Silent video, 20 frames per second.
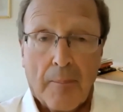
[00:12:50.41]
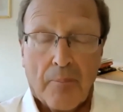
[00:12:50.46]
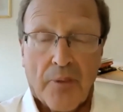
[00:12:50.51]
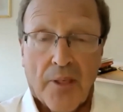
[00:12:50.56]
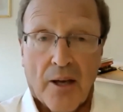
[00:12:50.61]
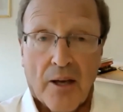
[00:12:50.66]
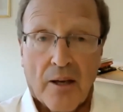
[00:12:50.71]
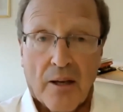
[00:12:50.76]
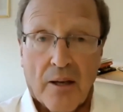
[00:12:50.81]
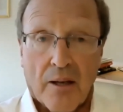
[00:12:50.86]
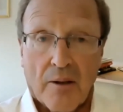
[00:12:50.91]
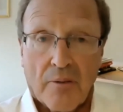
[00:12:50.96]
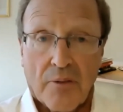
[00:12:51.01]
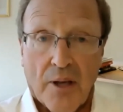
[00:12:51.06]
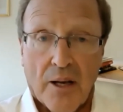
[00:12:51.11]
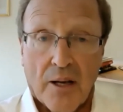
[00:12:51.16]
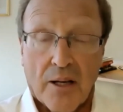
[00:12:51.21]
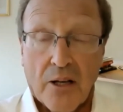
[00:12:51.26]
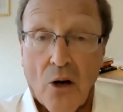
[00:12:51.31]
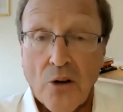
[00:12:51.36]

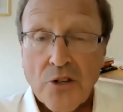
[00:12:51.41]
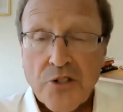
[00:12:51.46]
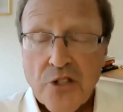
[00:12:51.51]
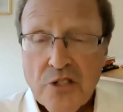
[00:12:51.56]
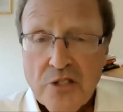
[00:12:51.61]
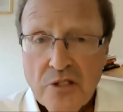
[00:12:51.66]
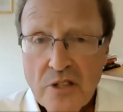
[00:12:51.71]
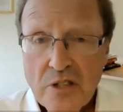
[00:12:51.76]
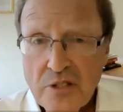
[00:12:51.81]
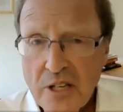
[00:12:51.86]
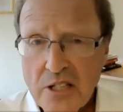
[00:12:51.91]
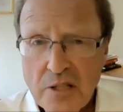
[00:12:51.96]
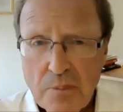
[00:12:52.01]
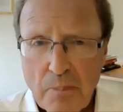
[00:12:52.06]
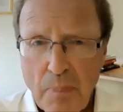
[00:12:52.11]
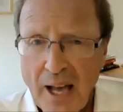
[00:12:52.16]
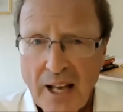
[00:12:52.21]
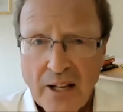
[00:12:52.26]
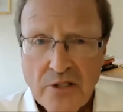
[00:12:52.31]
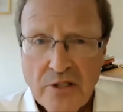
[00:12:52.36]
Their consciousness
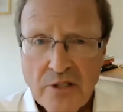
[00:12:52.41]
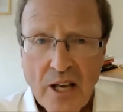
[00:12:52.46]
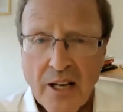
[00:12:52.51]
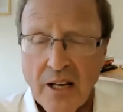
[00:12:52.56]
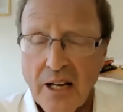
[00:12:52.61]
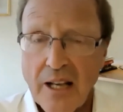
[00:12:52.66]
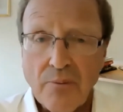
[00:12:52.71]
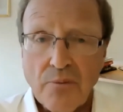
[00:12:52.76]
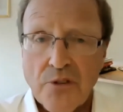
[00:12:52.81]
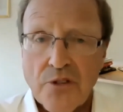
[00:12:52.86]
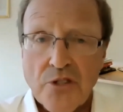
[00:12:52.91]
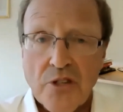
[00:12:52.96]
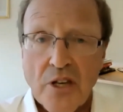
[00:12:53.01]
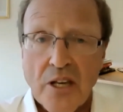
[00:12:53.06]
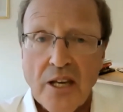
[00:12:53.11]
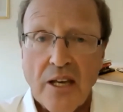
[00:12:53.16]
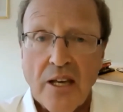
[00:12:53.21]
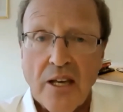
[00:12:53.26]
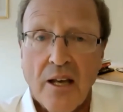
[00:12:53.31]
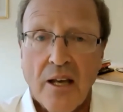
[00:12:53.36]
expands. They can even see